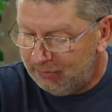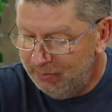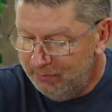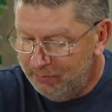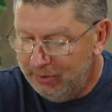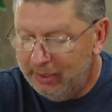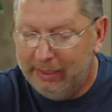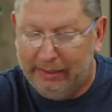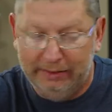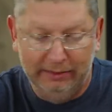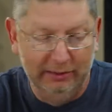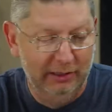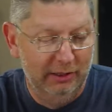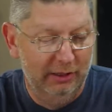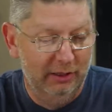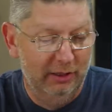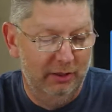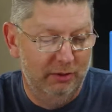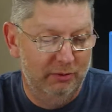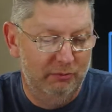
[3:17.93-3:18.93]
But
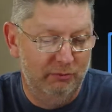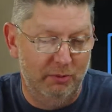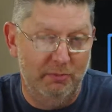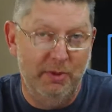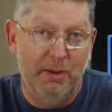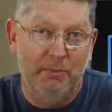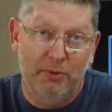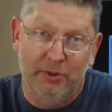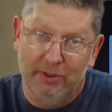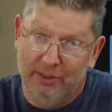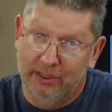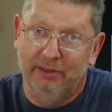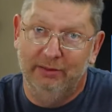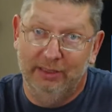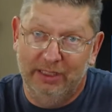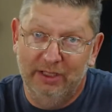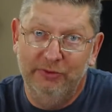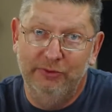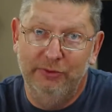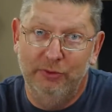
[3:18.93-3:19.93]
remembered
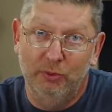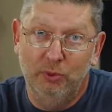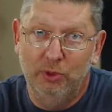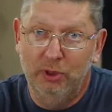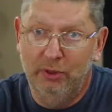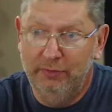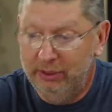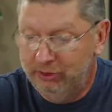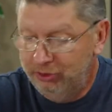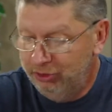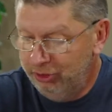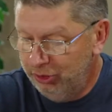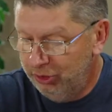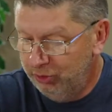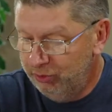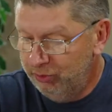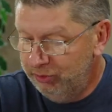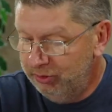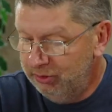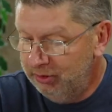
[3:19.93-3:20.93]
is the word that's
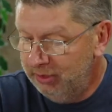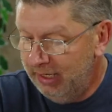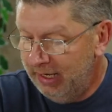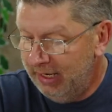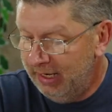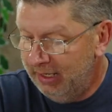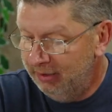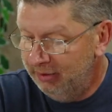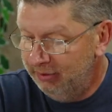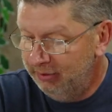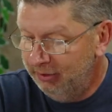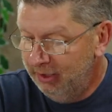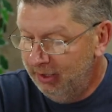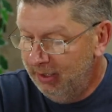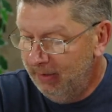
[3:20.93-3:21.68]
used, and